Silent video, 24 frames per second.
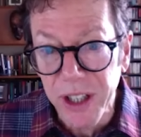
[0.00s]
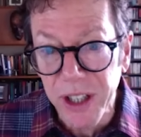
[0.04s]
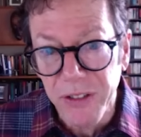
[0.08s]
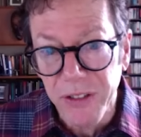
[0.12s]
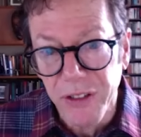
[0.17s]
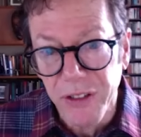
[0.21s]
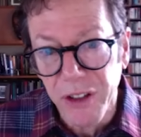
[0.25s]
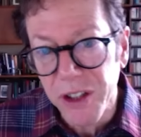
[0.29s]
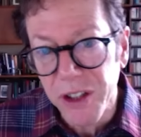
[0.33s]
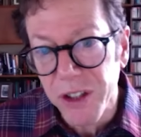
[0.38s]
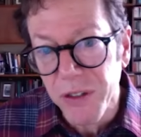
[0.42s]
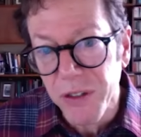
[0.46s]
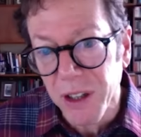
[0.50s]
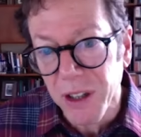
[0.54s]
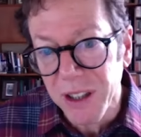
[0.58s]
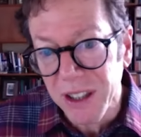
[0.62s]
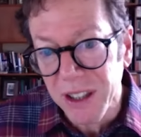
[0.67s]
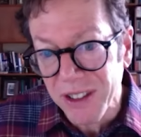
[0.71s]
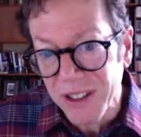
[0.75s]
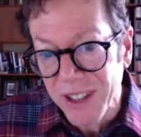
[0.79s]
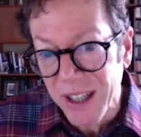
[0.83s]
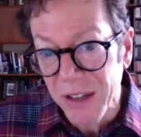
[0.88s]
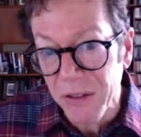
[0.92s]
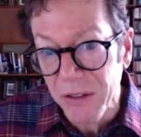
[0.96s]
first of all,
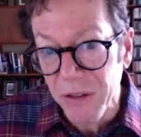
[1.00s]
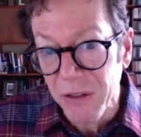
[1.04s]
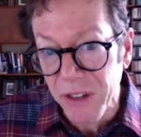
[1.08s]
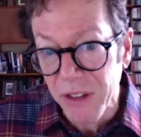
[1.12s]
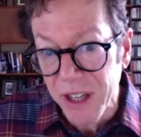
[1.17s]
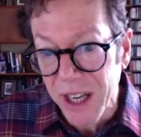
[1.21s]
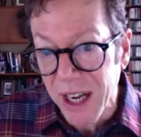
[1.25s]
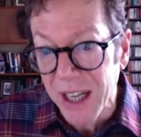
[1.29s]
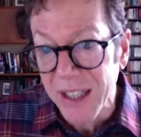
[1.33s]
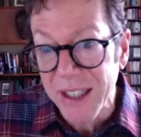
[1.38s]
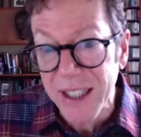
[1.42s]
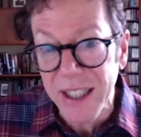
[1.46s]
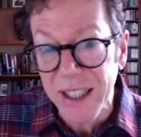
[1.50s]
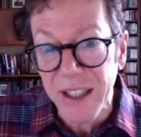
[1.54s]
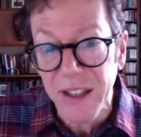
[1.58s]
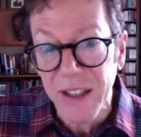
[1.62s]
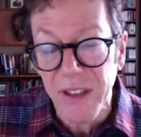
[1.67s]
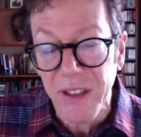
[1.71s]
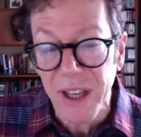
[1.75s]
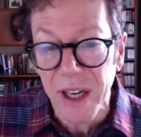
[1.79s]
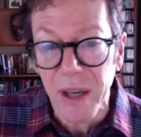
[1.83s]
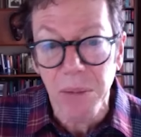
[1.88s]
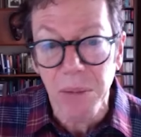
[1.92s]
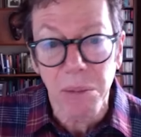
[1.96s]
let's get the idea
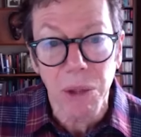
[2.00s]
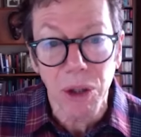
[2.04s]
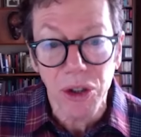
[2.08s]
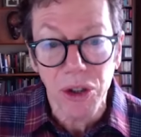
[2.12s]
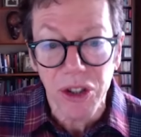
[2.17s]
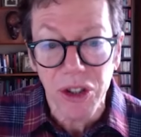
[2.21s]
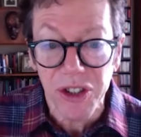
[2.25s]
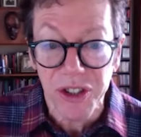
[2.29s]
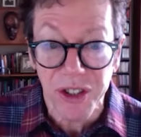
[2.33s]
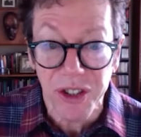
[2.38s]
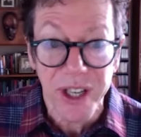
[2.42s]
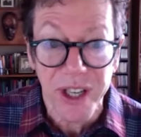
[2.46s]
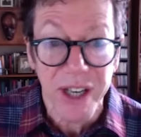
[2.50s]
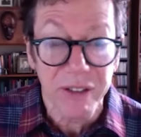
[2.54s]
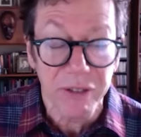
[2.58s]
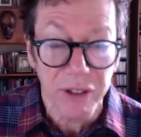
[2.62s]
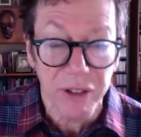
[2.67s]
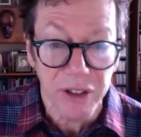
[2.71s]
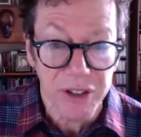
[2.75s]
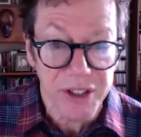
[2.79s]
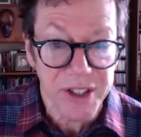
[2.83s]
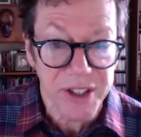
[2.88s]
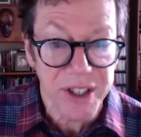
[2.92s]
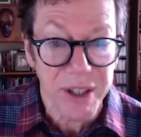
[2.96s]
that emotions are never
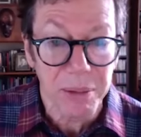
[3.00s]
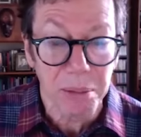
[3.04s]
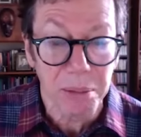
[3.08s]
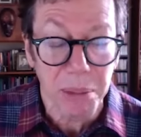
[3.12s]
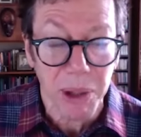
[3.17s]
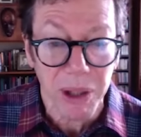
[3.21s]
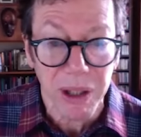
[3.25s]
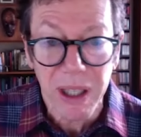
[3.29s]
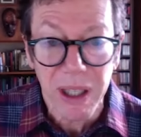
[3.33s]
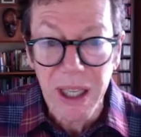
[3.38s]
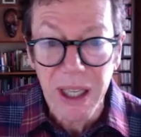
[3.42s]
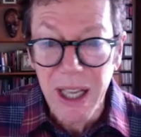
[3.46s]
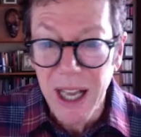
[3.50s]
simple.